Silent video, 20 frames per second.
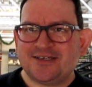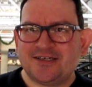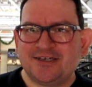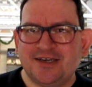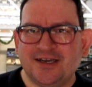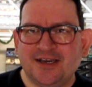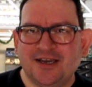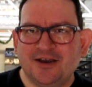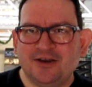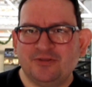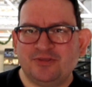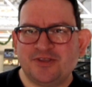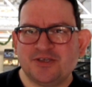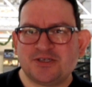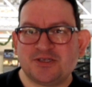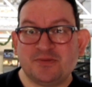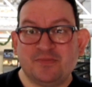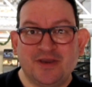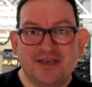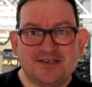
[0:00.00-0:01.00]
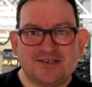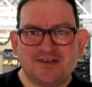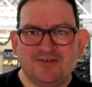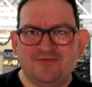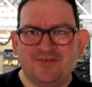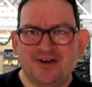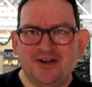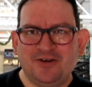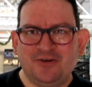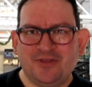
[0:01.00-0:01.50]
check out this amazing
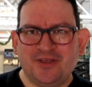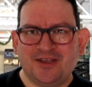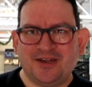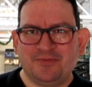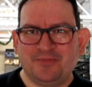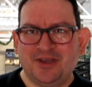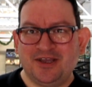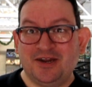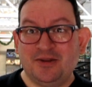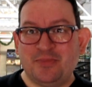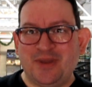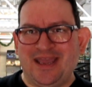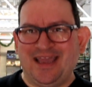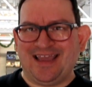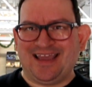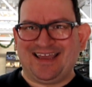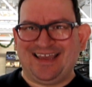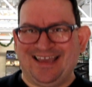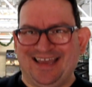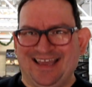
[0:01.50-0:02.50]
video that I'm gonna make.